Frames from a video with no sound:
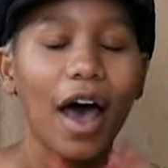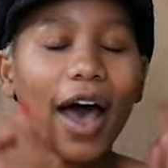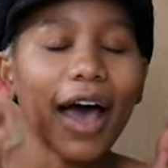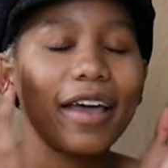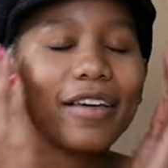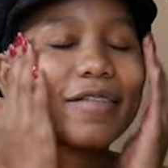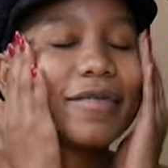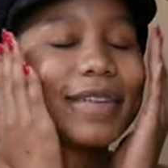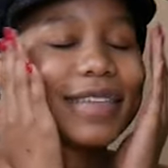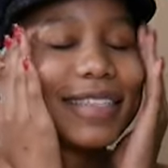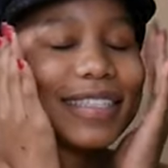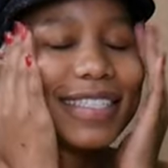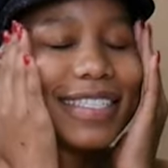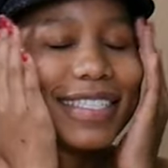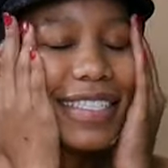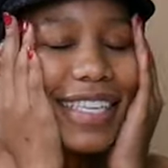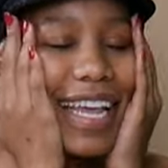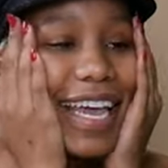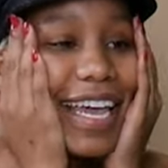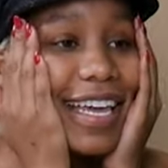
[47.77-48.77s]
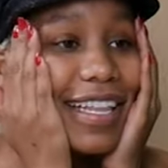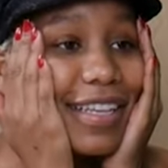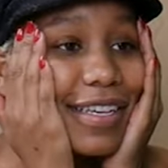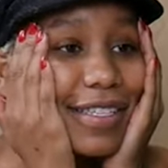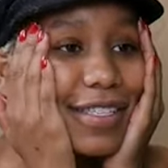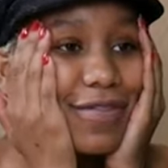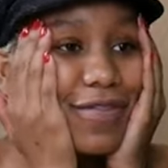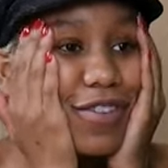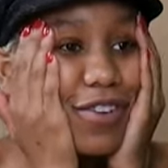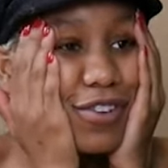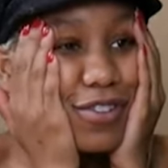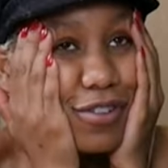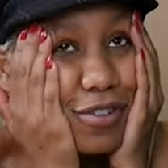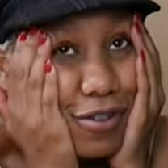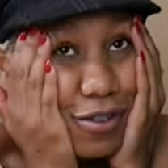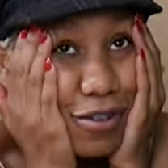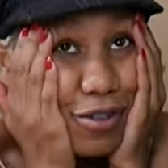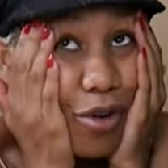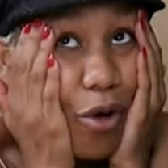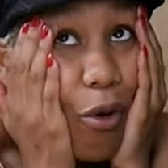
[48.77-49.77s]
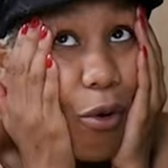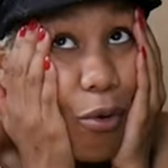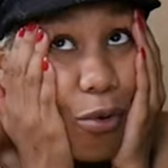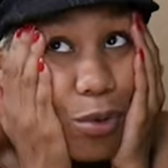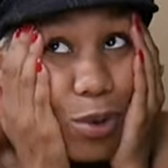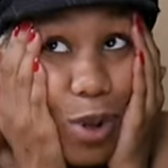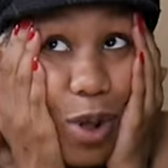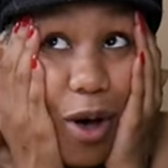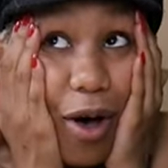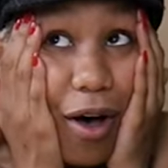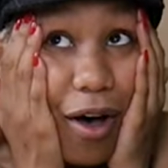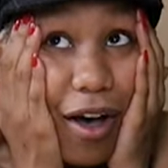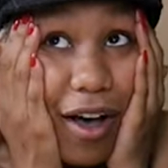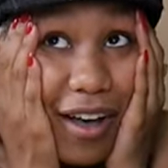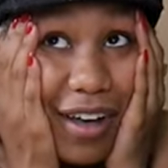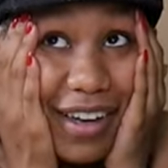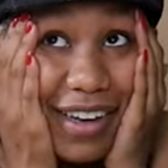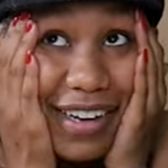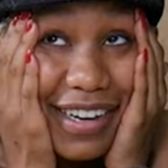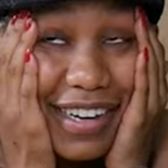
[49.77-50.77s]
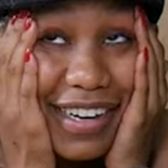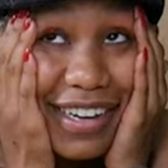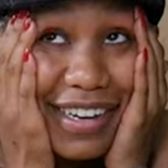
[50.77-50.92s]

I've That'd been be saying so this for smart. so long.